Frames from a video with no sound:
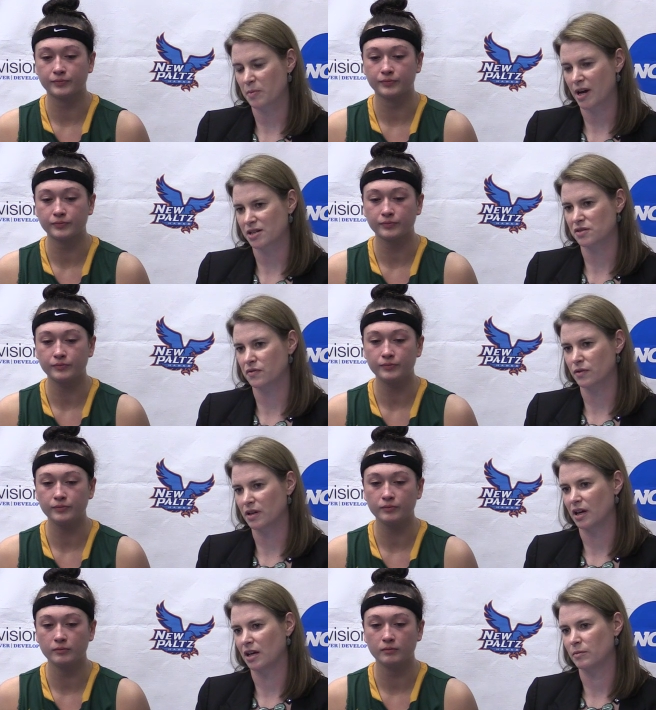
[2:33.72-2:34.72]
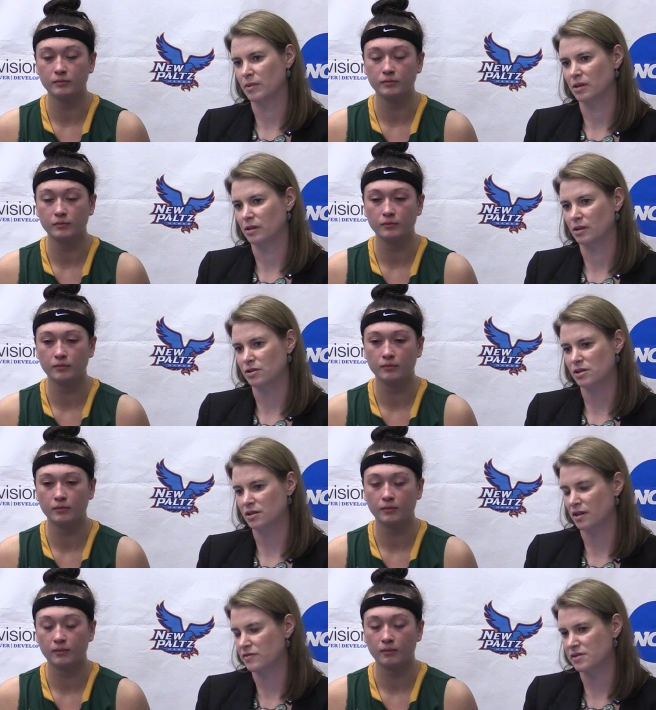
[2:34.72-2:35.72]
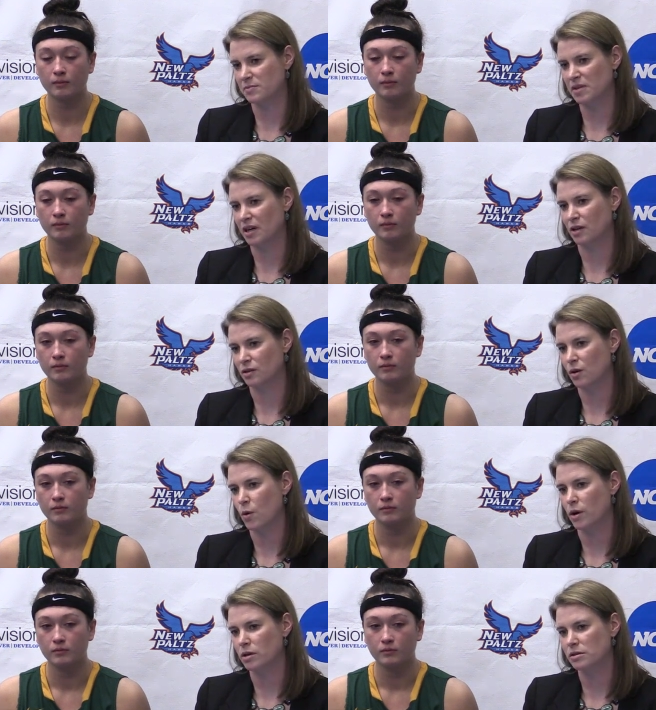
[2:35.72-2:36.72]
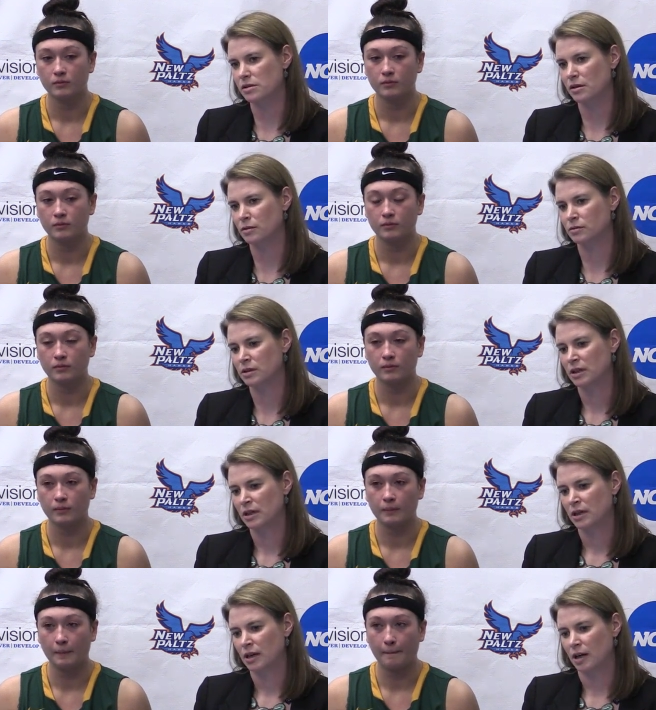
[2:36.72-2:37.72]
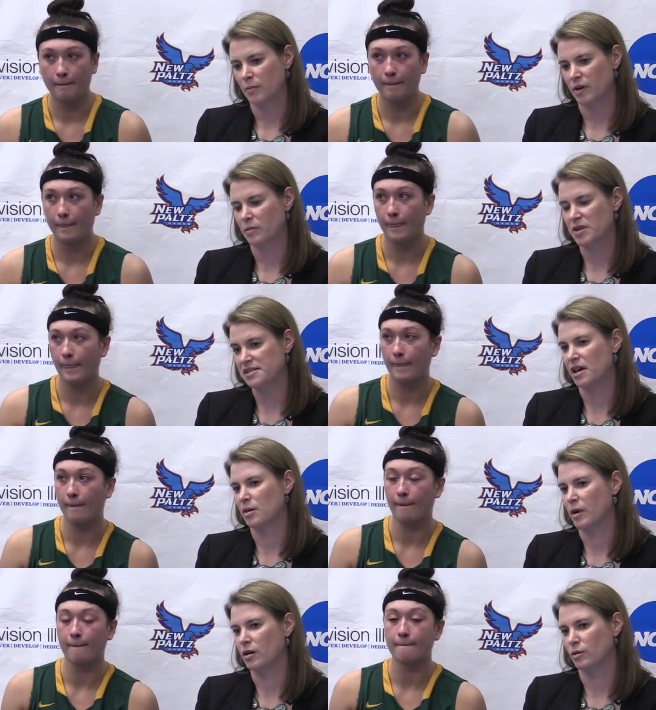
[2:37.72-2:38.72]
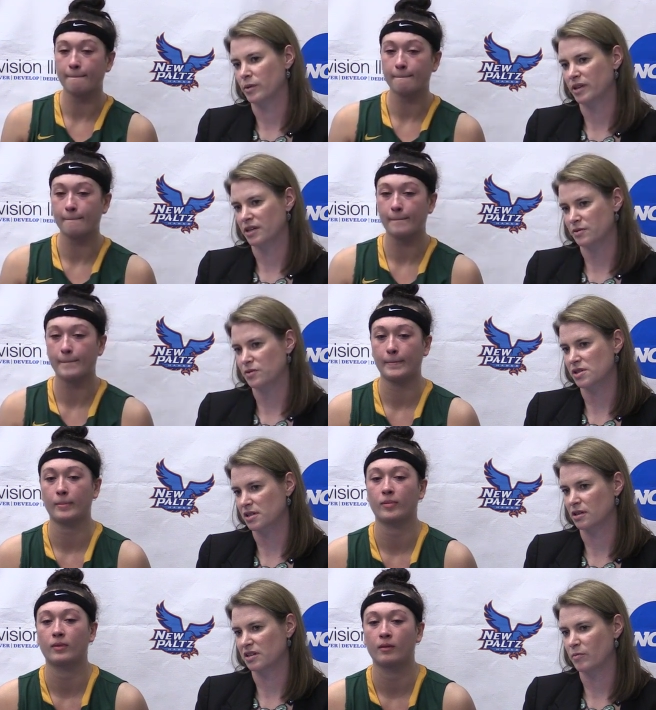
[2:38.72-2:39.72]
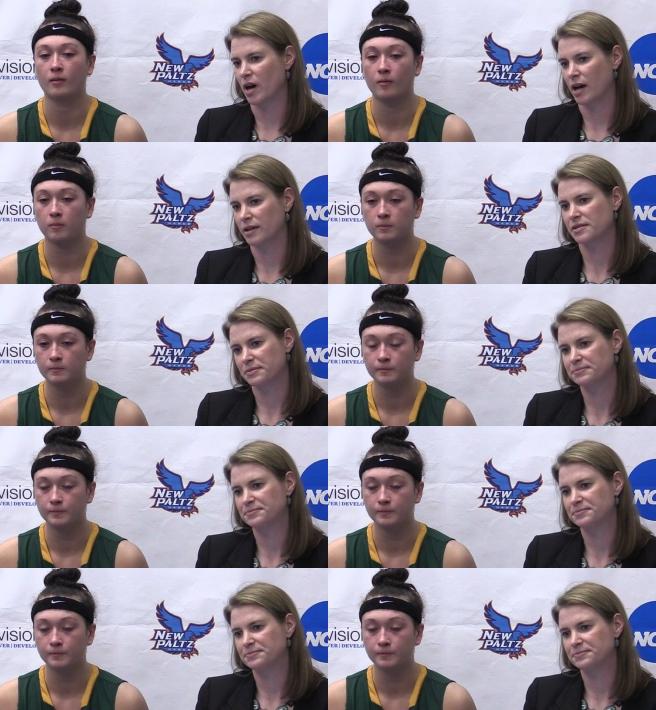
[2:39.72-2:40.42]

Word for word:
Speaker 1: passion for the game and, and just loves being on the court. So um, we're going to miss that about her, but that's what she's going to leave behind.